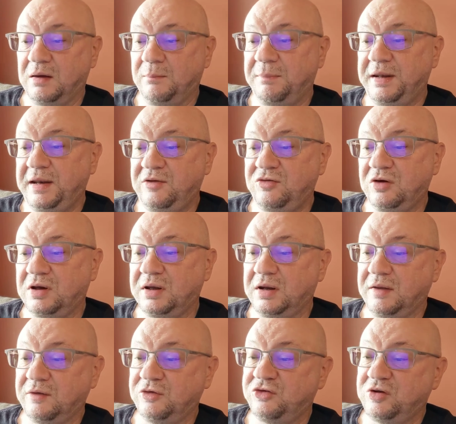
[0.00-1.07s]
Biddy took
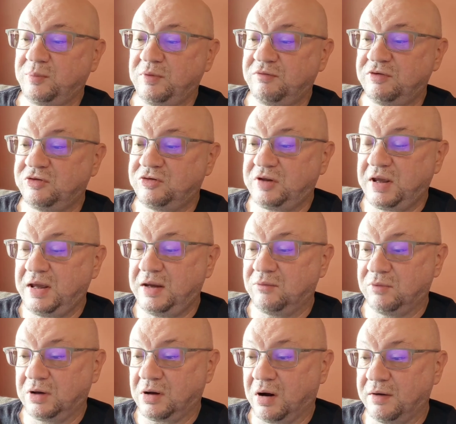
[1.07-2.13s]
another sip of his tea
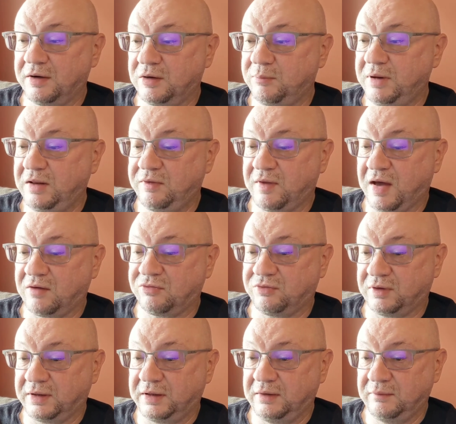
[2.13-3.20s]
and regarded me
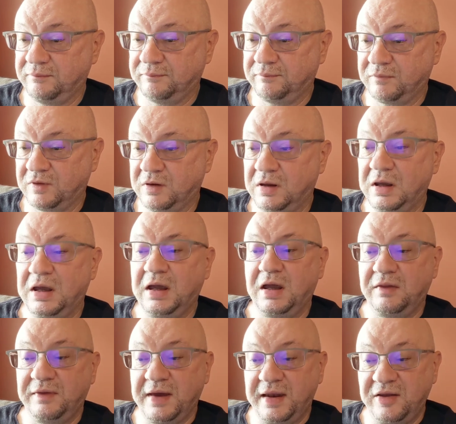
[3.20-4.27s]
thoughtfully.
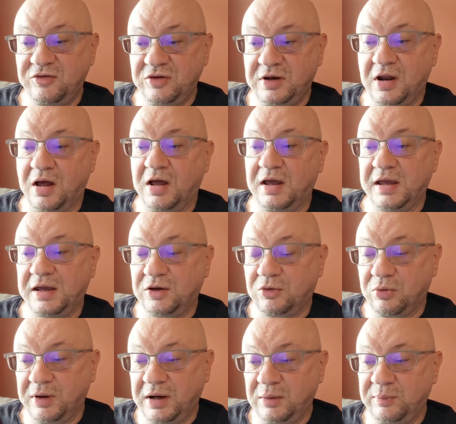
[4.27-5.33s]
That is an
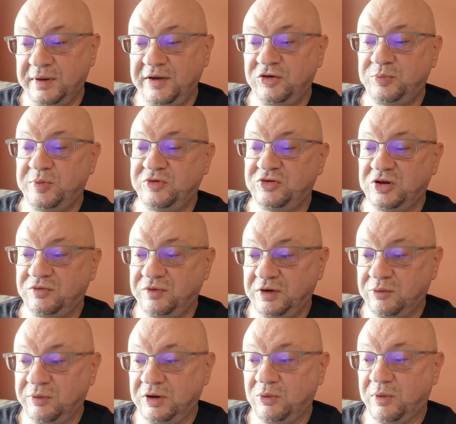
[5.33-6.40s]
incredibly
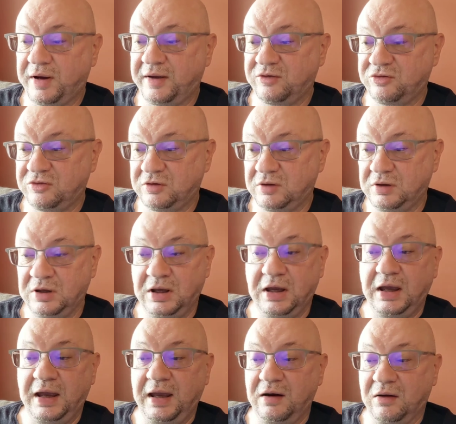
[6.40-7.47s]
specific request,
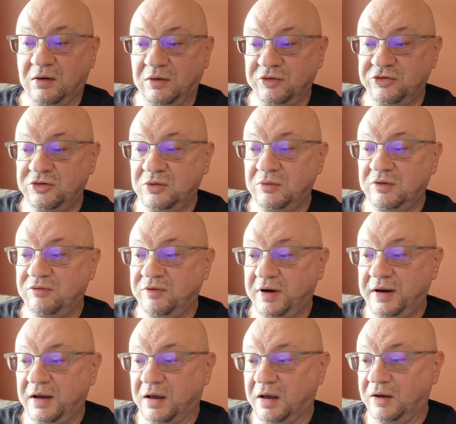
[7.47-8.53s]
and also a
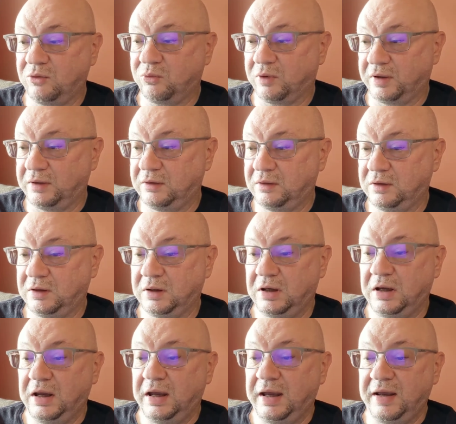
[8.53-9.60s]
very odd one.
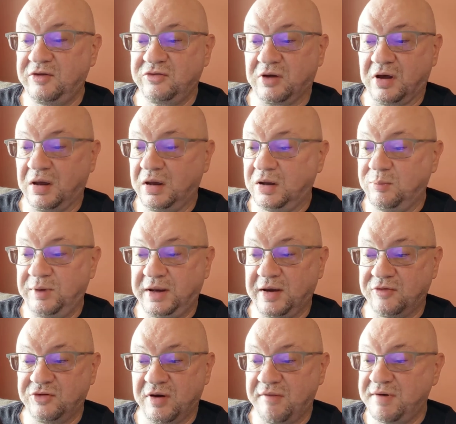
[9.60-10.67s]
It's odd
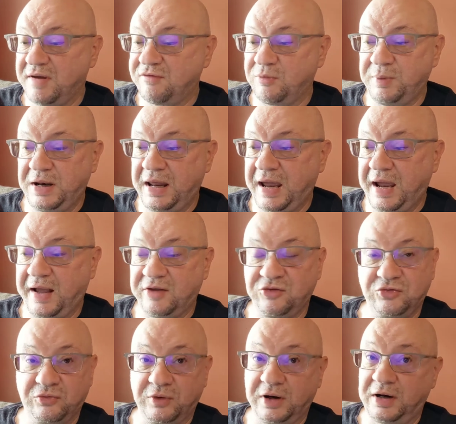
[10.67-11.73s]
because I've never been
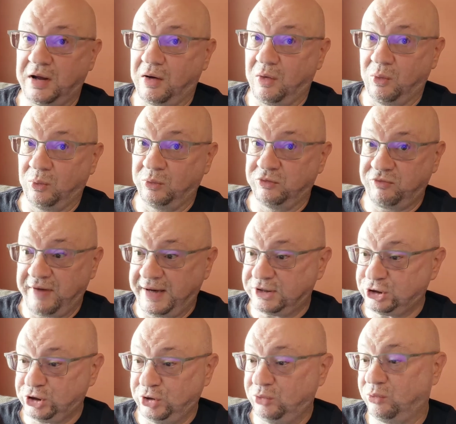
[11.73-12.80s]
asked for an
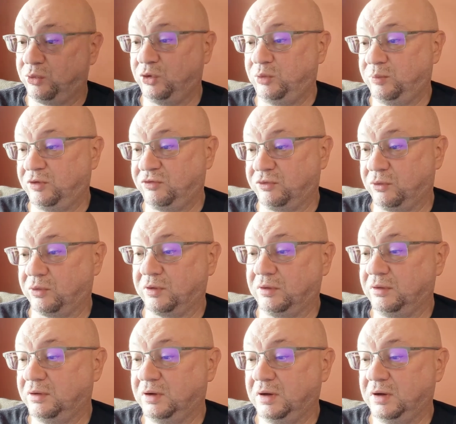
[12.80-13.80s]
old-fashioned rune before.